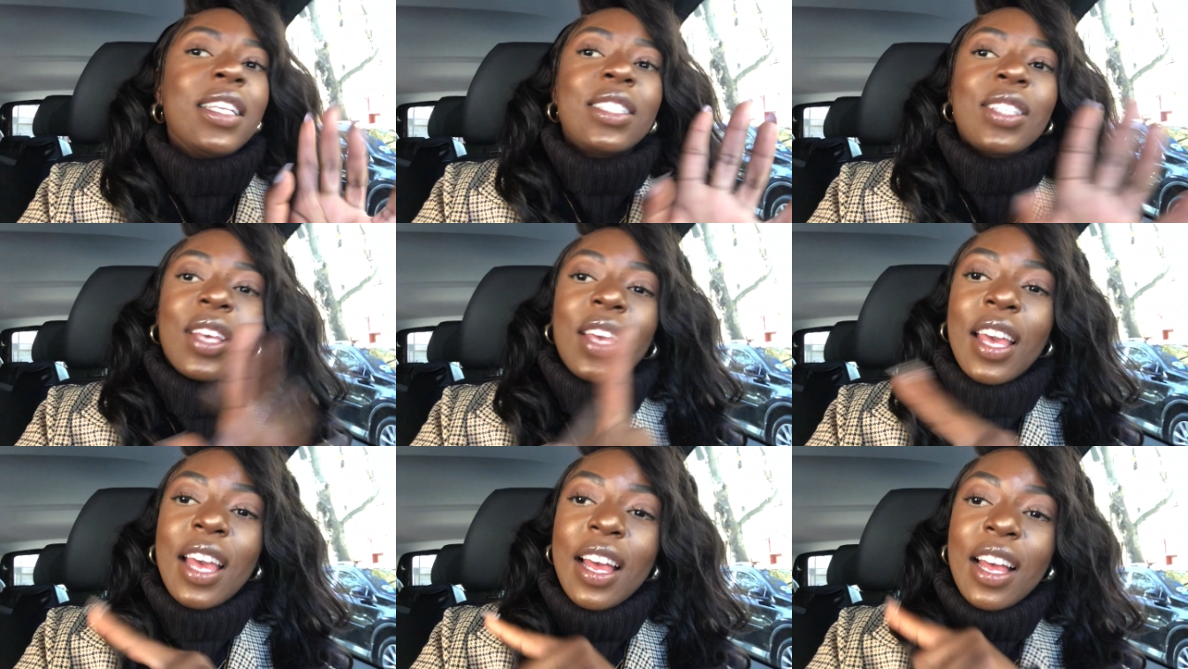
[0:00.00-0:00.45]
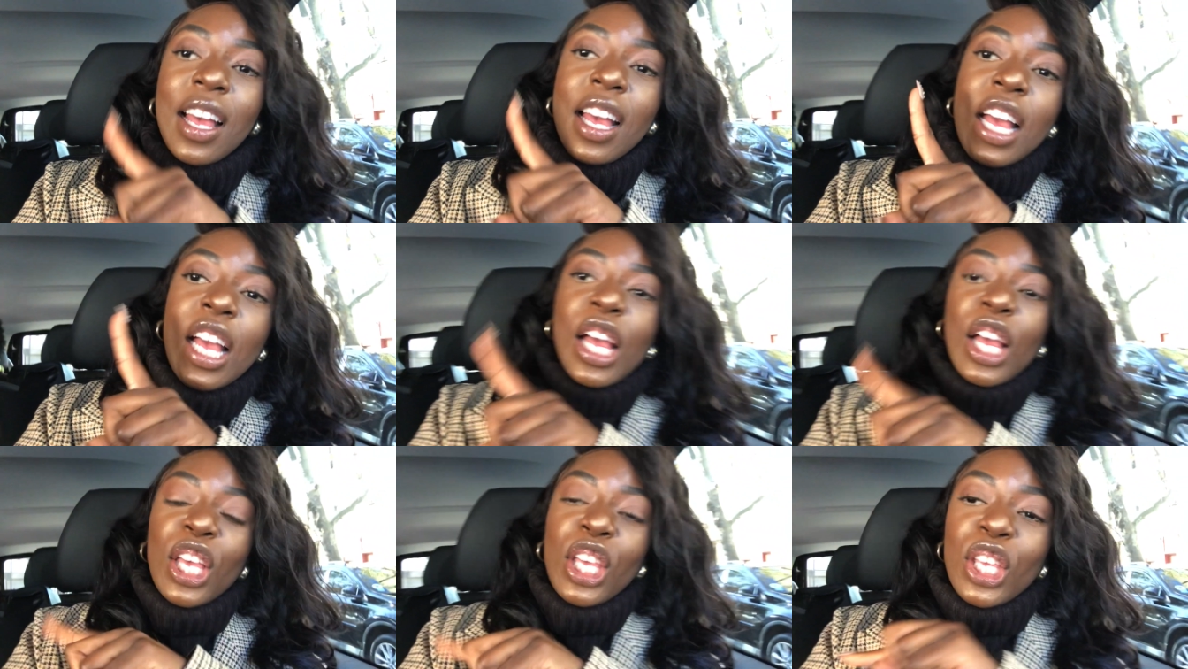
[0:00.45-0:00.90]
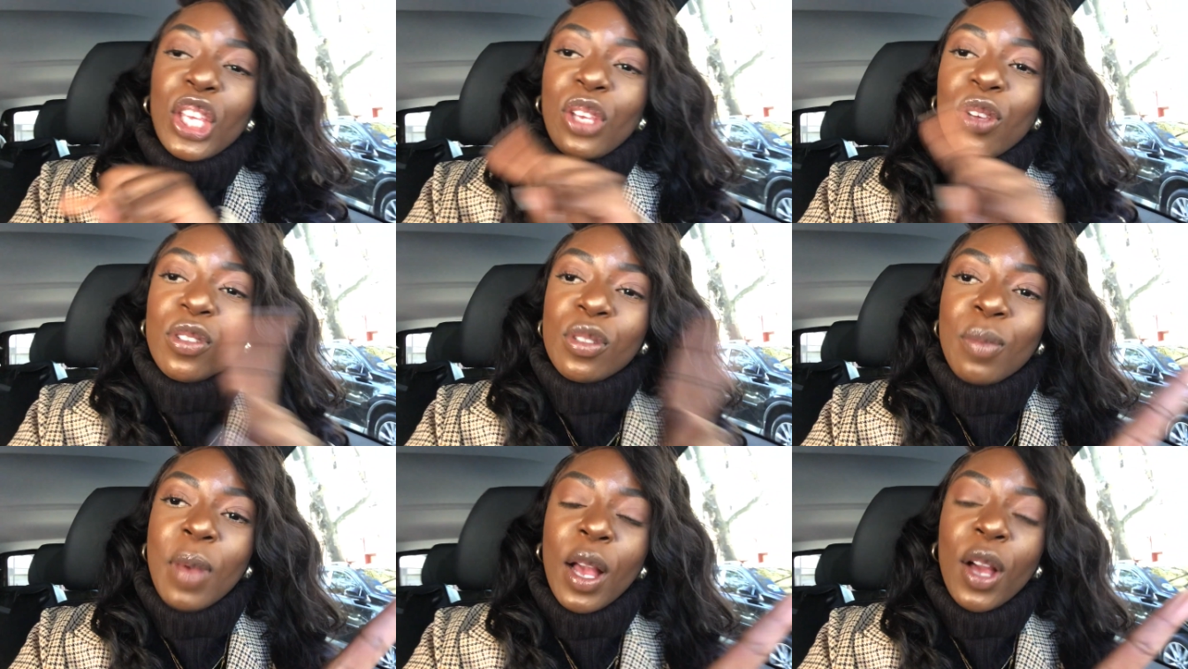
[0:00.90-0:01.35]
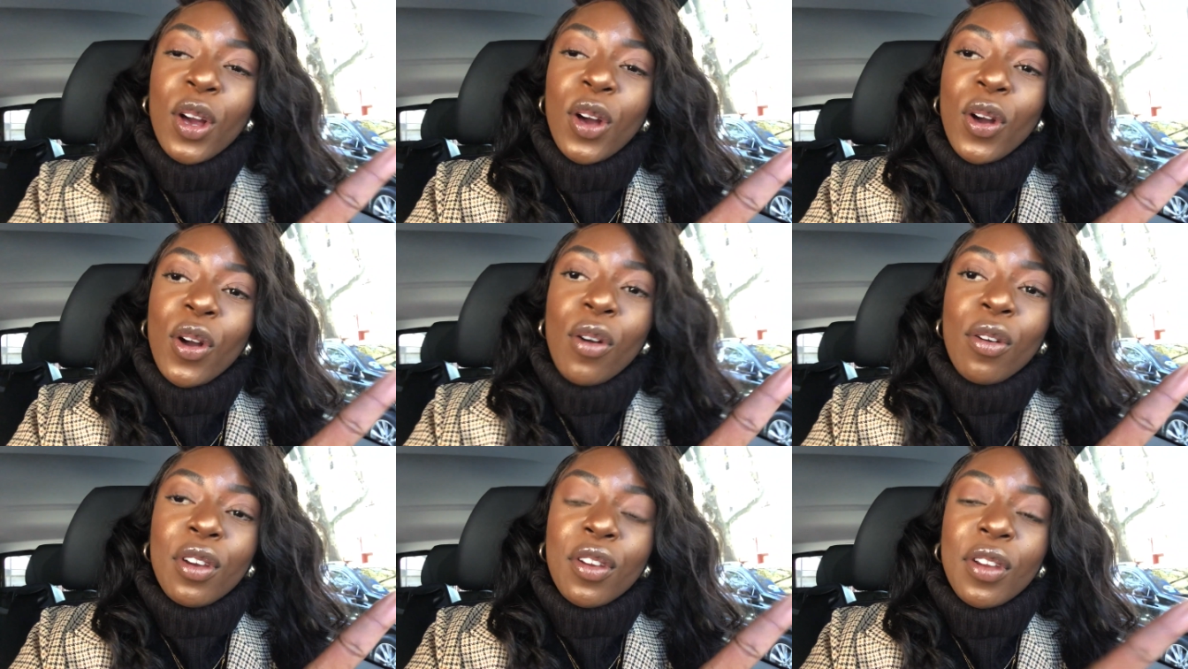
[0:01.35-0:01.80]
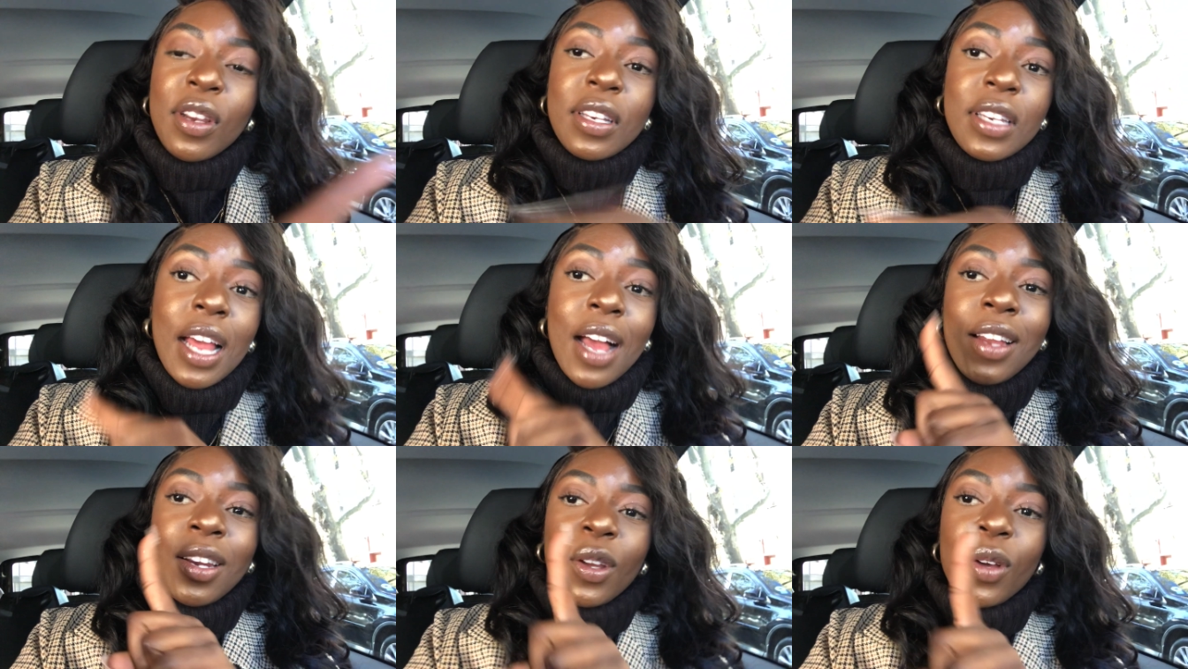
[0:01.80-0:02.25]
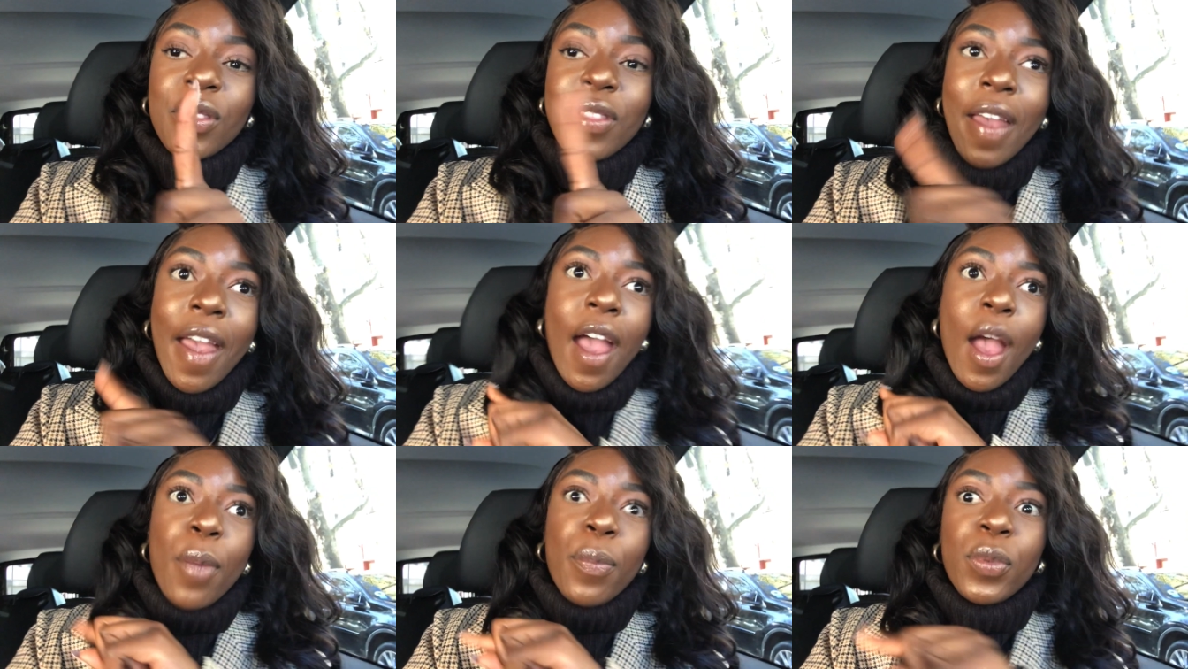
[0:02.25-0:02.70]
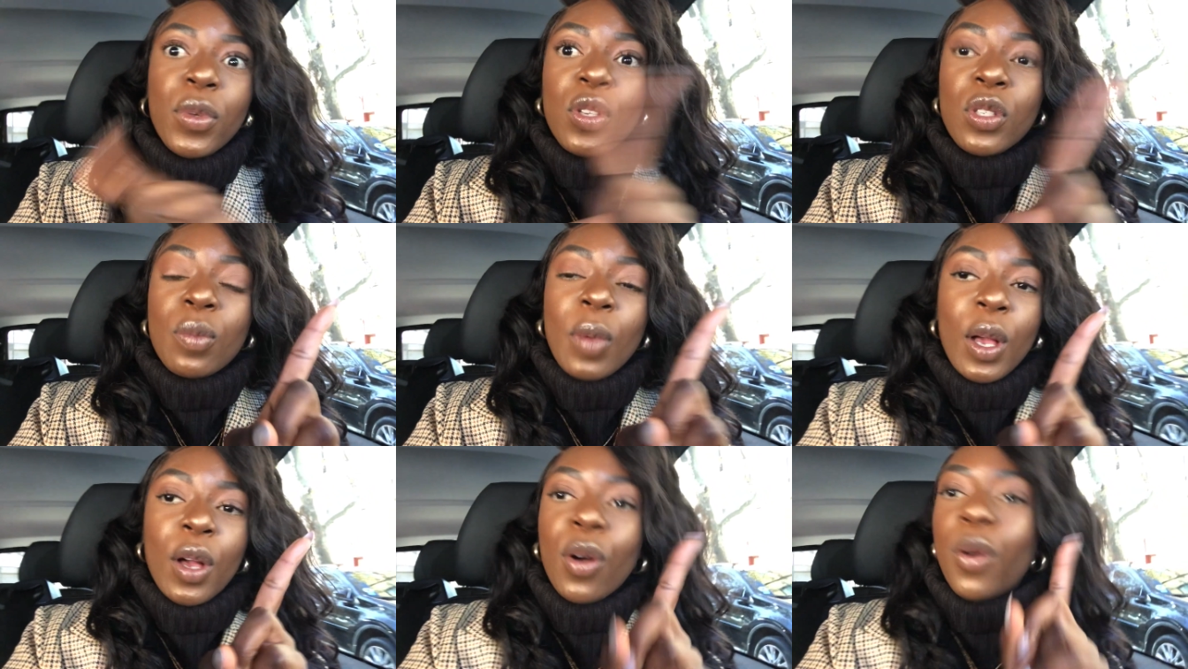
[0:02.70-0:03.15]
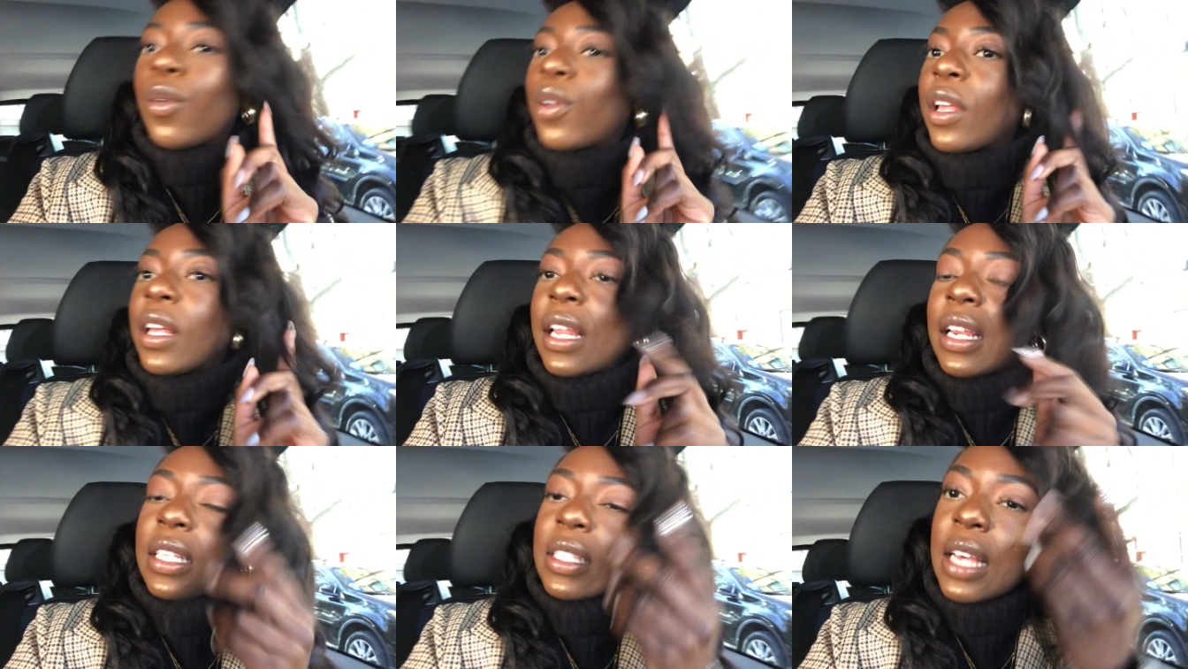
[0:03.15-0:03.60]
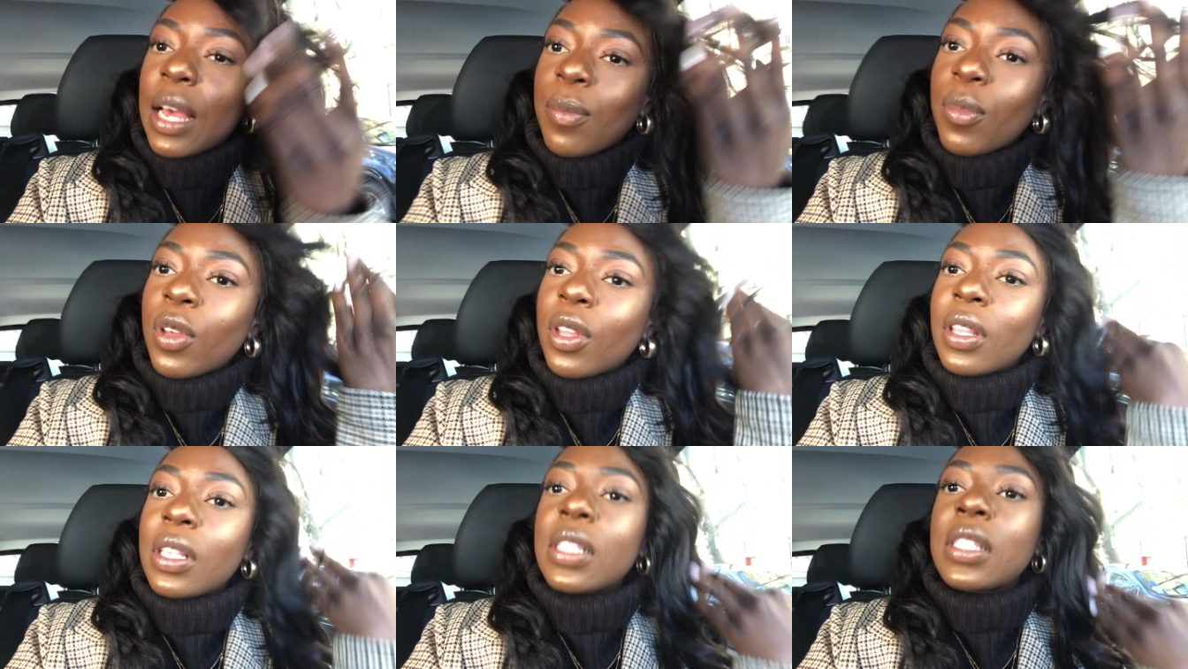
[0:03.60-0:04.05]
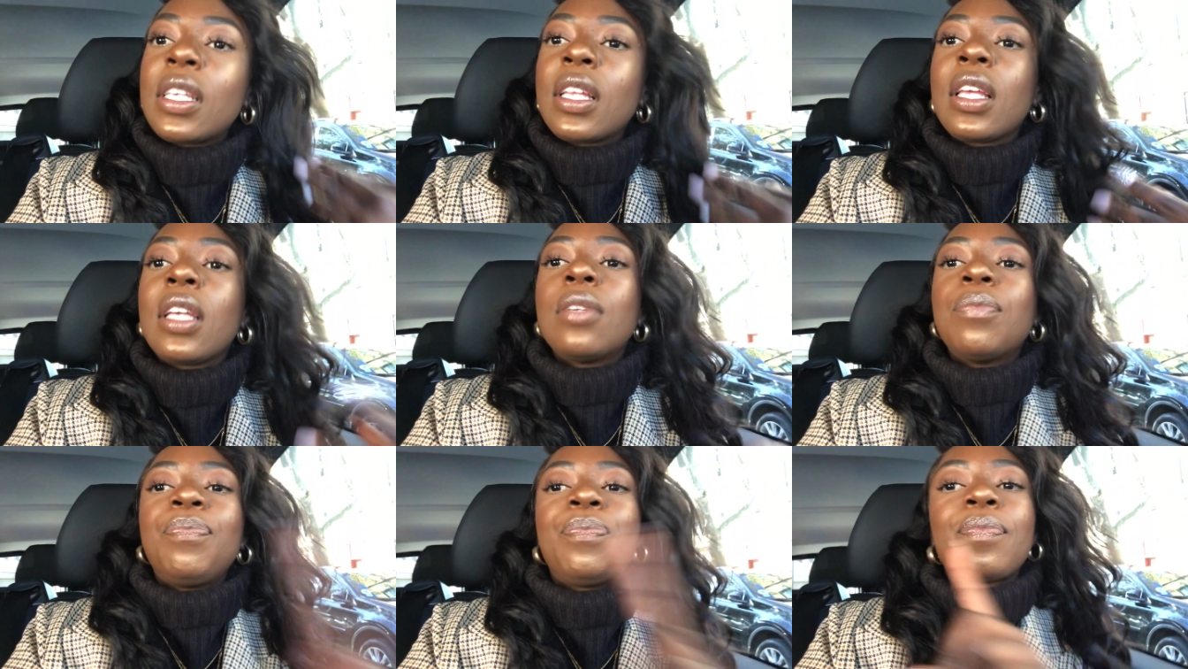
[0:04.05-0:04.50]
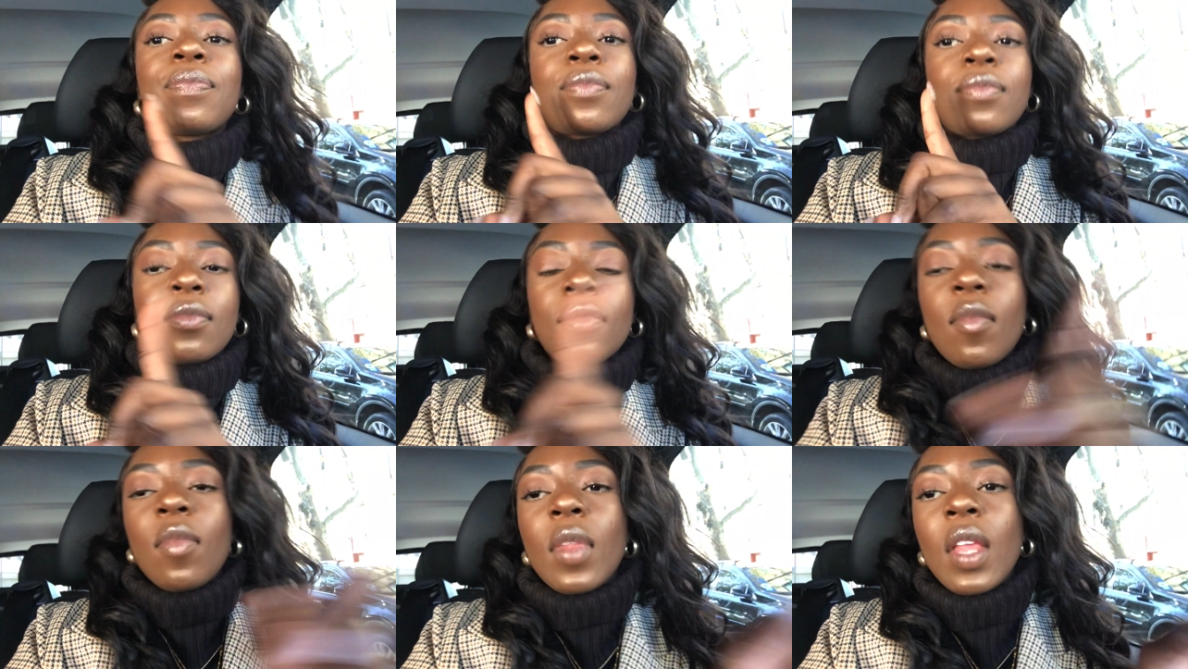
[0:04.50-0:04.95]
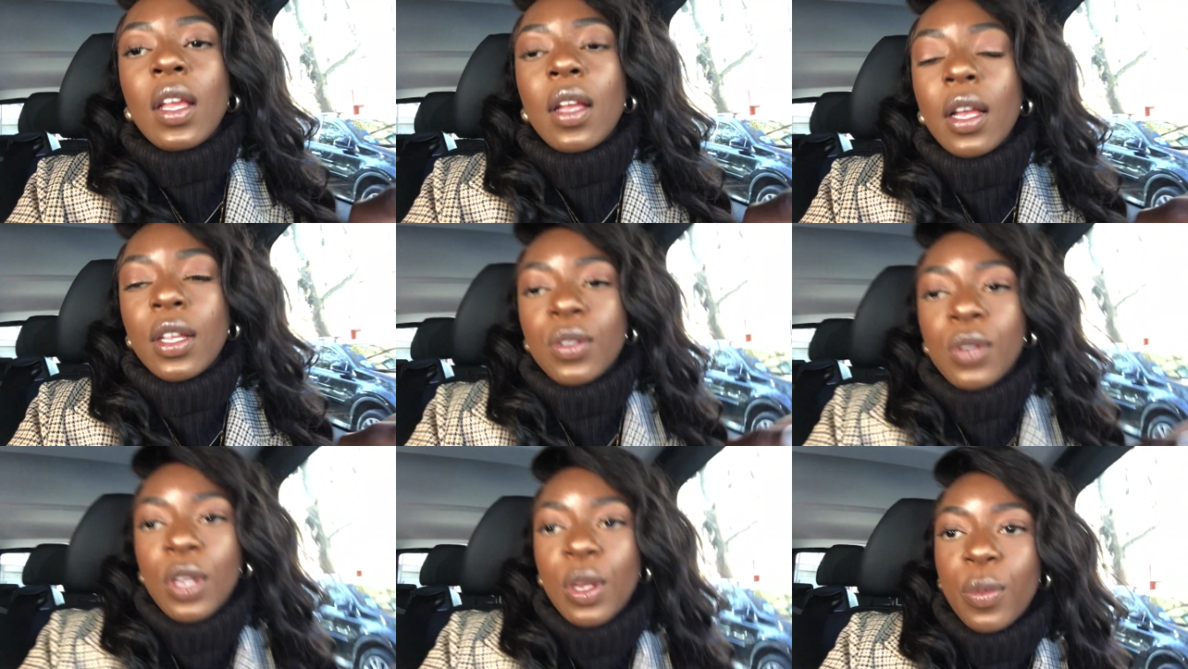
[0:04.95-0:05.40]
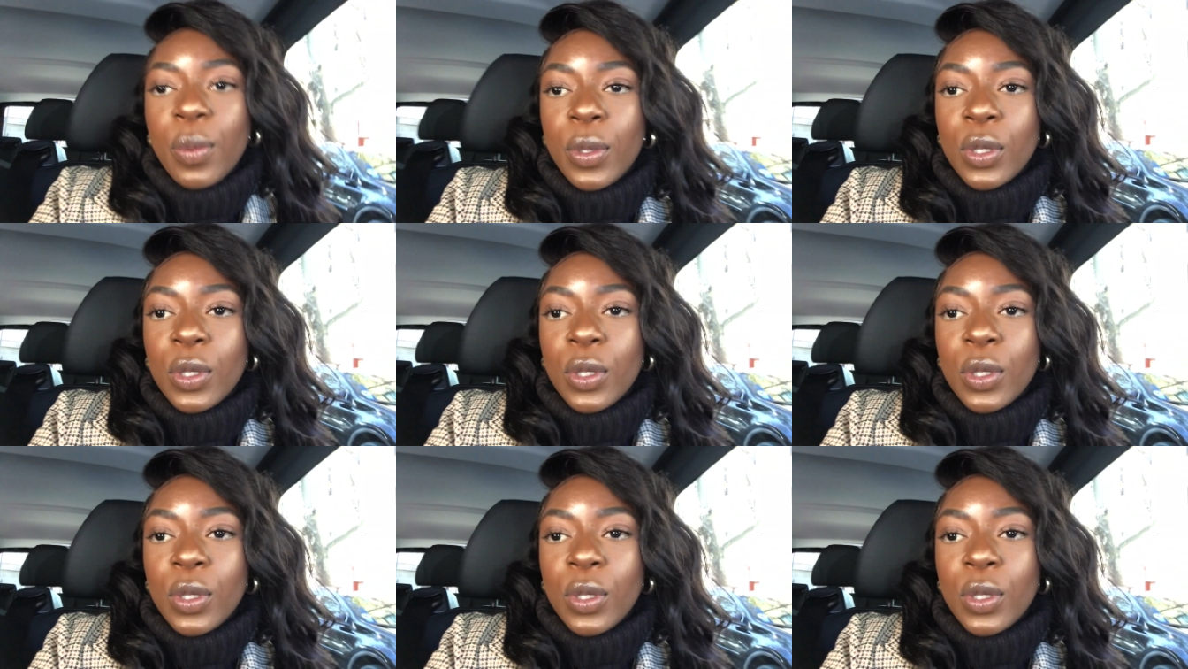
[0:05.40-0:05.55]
So yeah, use my code. Download the app. Use my code anytime you're in the city. You get twenty